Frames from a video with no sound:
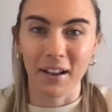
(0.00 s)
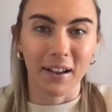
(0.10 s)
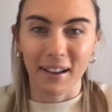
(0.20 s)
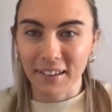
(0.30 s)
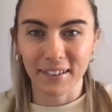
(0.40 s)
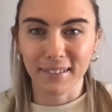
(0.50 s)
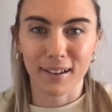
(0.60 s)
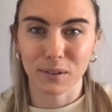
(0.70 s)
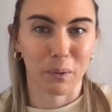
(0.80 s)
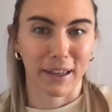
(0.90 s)
in the
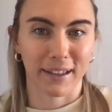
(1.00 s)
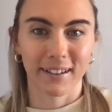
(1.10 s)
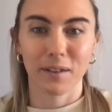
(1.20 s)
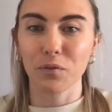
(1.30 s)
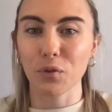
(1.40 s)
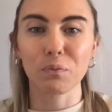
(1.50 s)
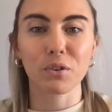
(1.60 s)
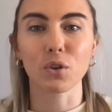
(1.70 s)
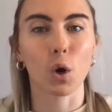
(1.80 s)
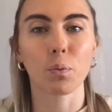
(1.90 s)
last week from
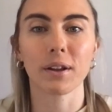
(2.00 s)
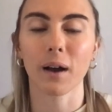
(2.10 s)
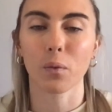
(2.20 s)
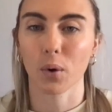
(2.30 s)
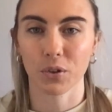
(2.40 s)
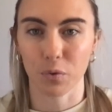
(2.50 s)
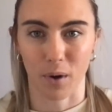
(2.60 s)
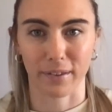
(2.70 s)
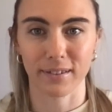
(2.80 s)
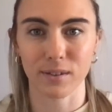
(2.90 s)
just opening up
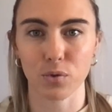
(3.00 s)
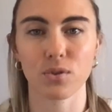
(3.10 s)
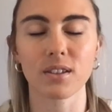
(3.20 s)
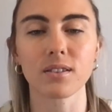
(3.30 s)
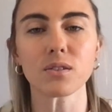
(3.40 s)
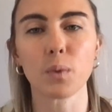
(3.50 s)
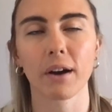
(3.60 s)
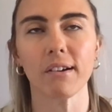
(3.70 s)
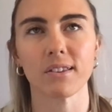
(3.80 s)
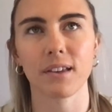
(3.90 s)
one-to-ones. So this is
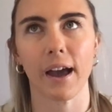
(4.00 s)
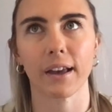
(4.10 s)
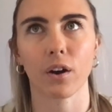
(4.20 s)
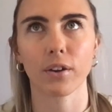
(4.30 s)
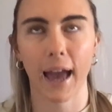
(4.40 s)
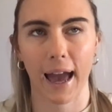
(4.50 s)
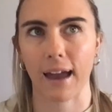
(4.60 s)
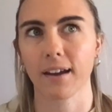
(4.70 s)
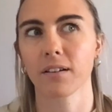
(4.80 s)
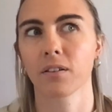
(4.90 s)
where it's like,
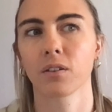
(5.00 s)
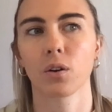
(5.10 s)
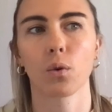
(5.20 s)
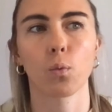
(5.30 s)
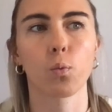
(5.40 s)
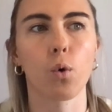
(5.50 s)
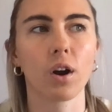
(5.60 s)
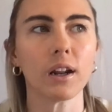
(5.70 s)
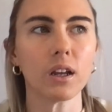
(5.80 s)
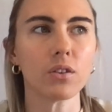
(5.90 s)
okay,
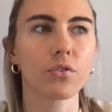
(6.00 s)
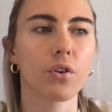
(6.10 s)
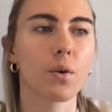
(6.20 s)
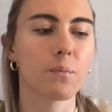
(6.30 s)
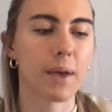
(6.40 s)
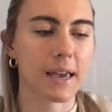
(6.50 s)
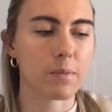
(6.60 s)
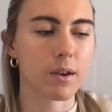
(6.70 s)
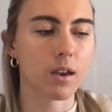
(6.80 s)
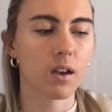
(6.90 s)
what if
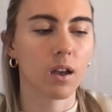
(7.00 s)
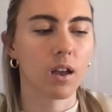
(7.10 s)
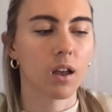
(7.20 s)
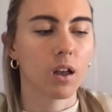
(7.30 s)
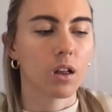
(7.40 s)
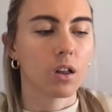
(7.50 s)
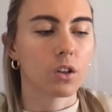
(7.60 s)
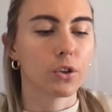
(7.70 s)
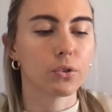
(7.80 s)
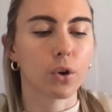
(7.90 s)
maybe
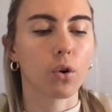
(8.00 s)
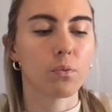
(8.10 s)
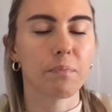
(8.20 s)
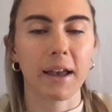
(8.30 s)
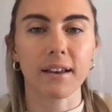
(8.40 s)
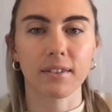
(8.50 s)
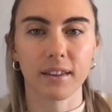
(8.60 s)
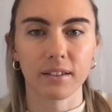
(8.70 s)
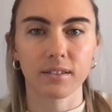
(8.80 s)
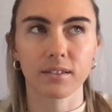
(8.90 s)
you don't make
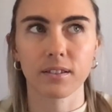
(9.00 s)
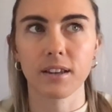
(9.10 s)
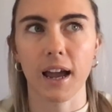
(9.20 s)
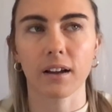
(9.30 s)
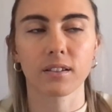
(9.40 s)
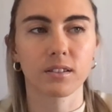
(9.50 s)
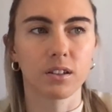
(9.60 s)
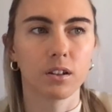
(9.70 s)
this next